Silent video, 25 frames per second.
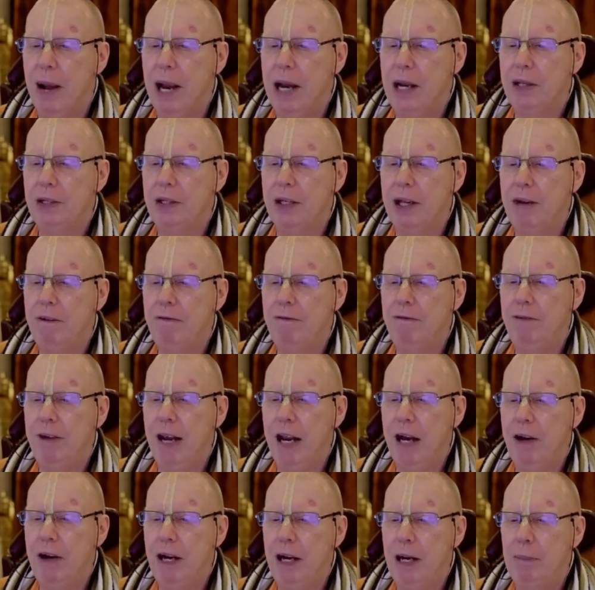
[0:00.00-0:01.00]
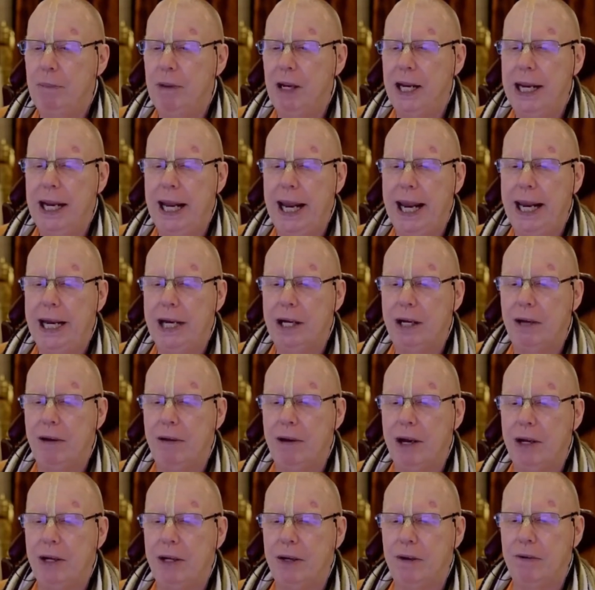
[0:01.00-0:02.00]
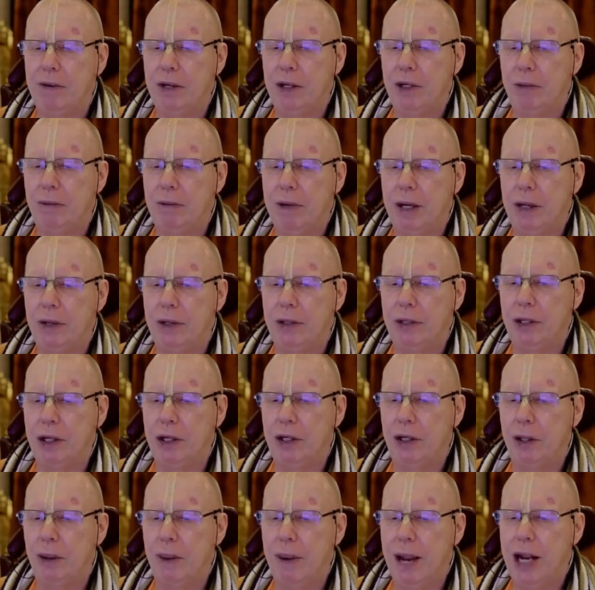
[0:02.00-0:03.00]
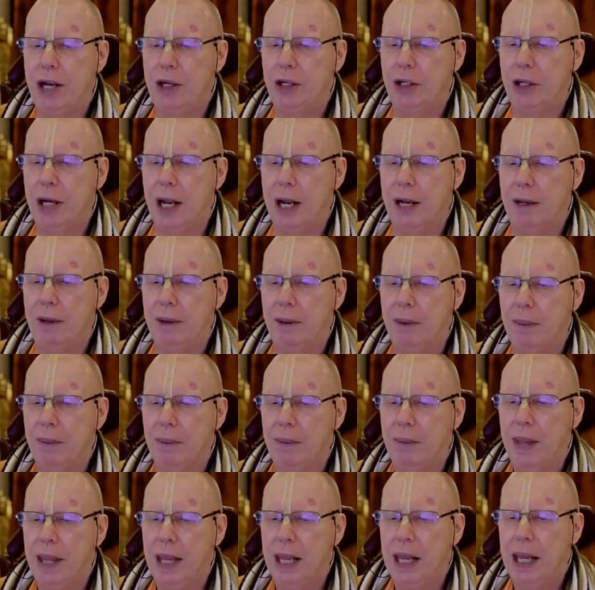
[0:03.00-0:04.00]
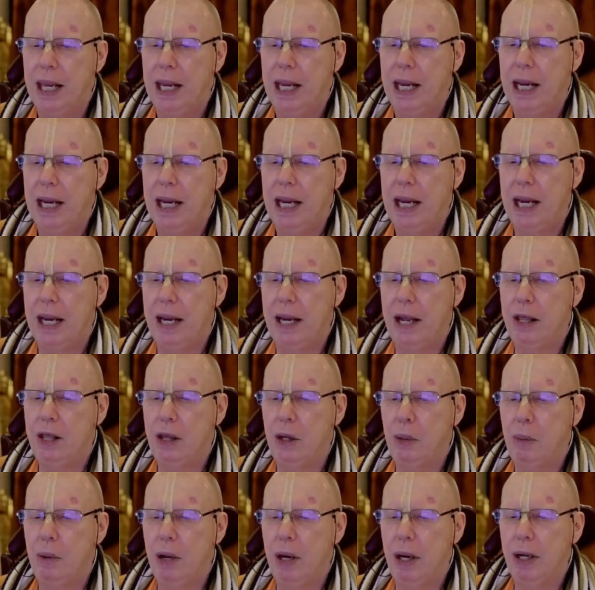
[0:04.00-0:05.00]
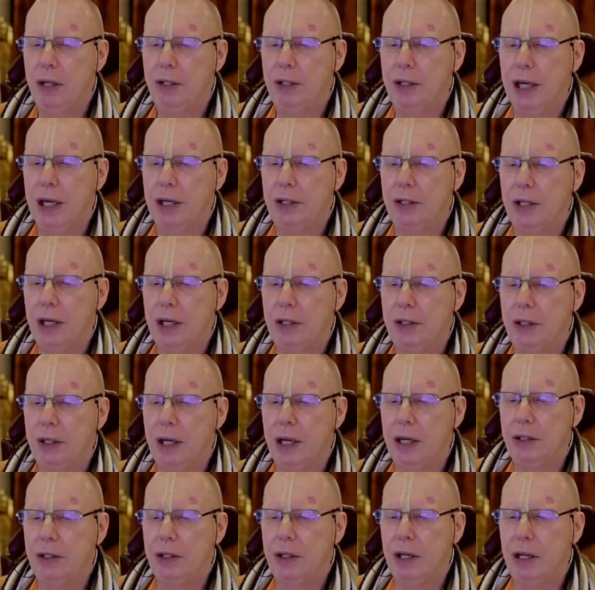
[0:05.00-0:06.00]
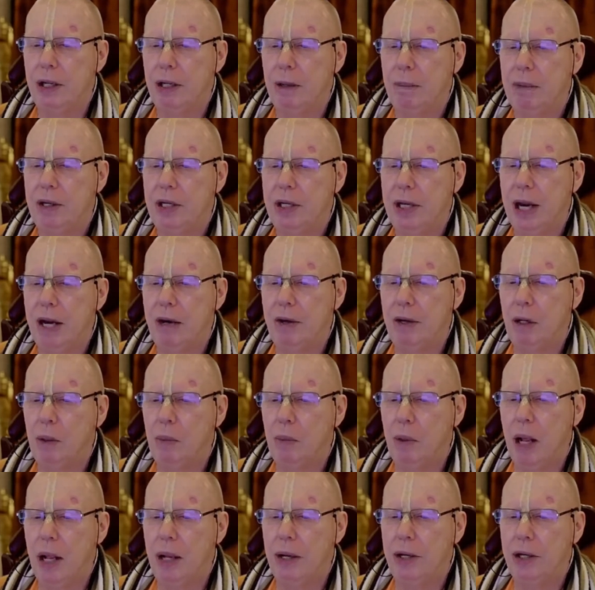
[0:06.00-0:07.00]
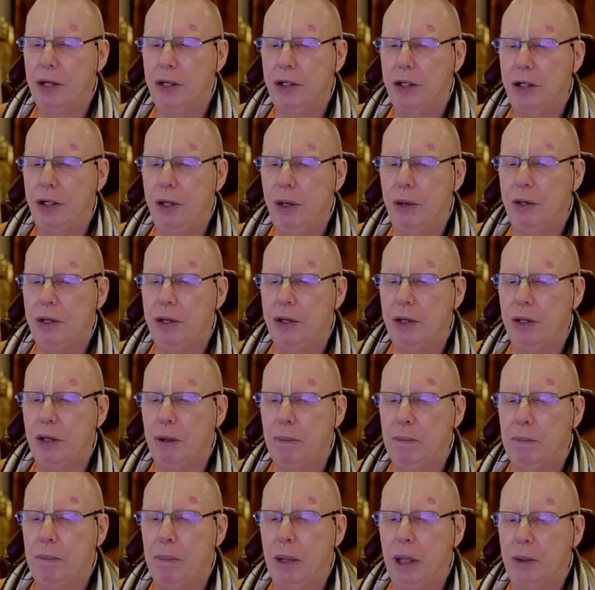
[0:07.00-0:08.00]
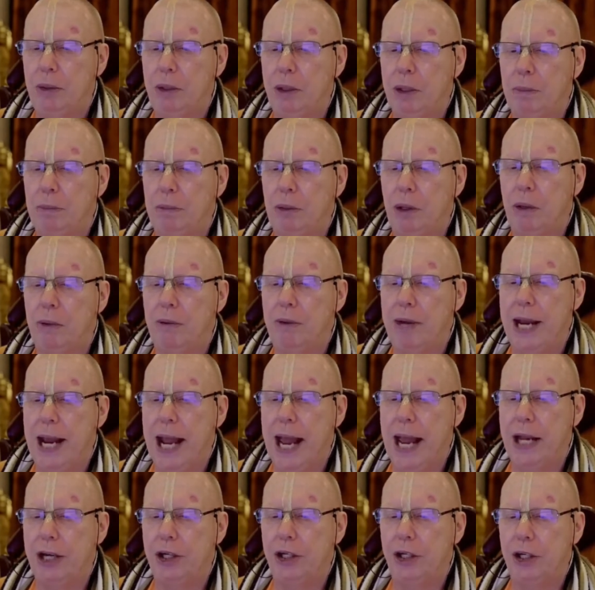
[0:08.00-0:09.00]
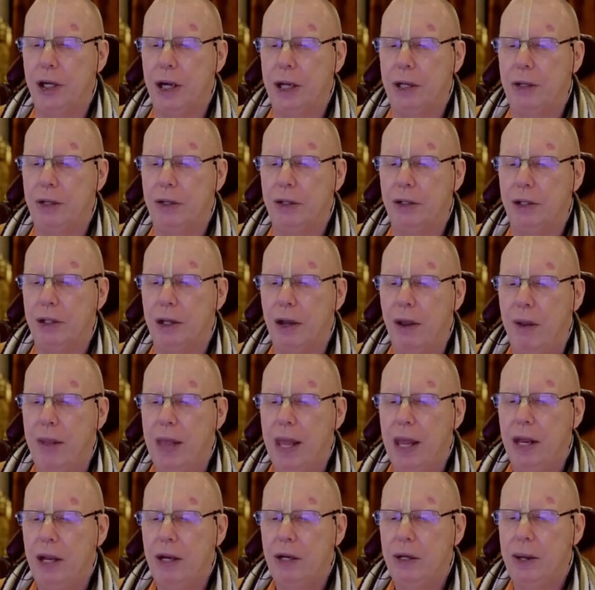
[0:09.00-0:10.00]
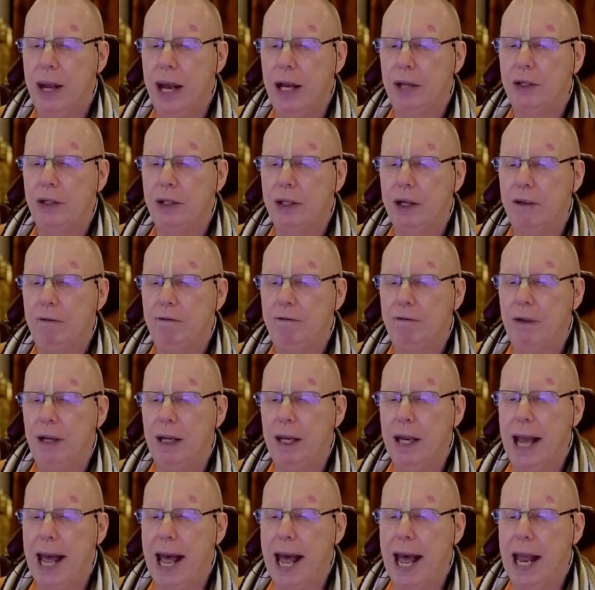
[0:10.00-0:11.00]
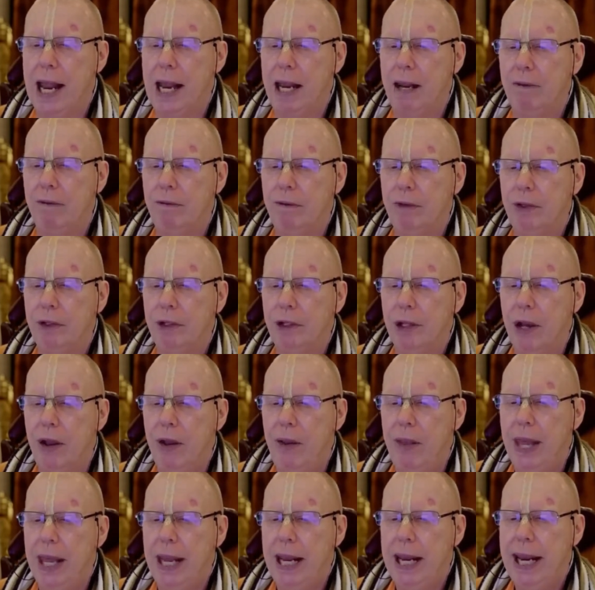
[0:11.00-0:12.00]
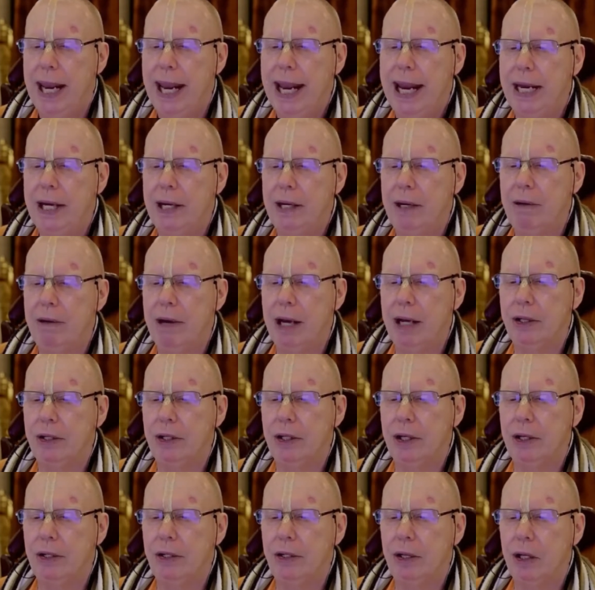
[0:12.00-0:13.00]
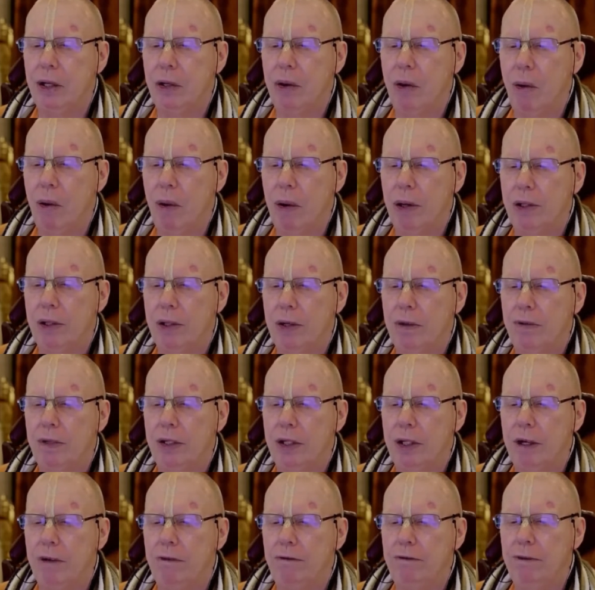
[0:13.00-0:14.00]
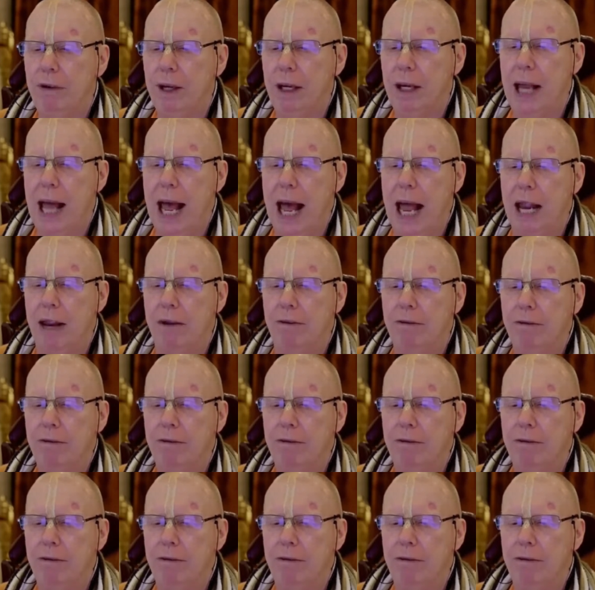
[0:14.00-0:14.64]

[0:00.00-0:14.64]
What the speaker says: invariably ignorant of his real situation. In other words, existence in the material world is due to the multiple reactions to our sinful lives. Ignorance is the cause of sinful life,